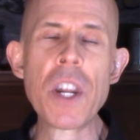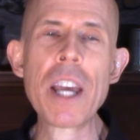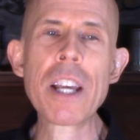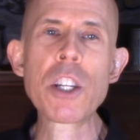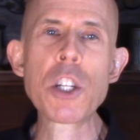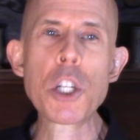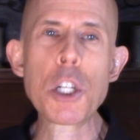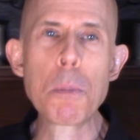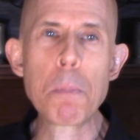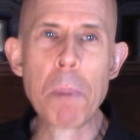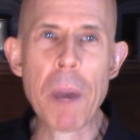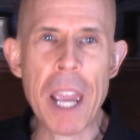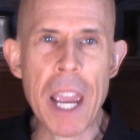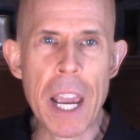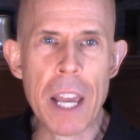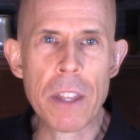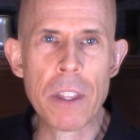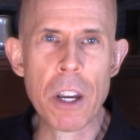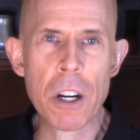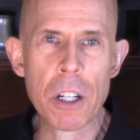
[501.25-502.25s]

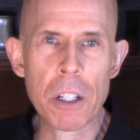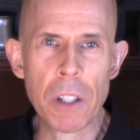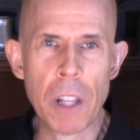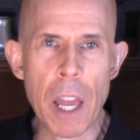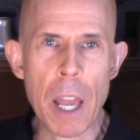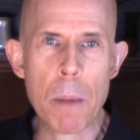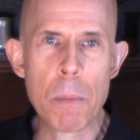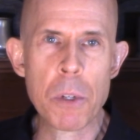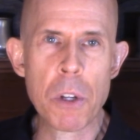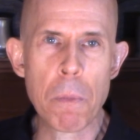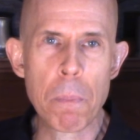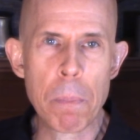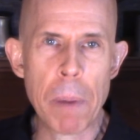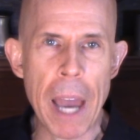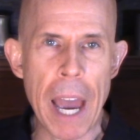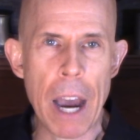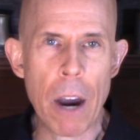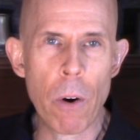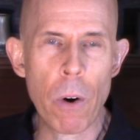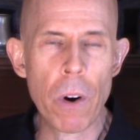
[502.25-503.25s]
expand their claims of
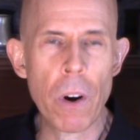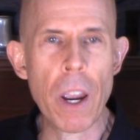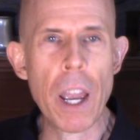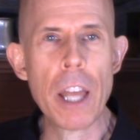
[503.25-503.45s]
power,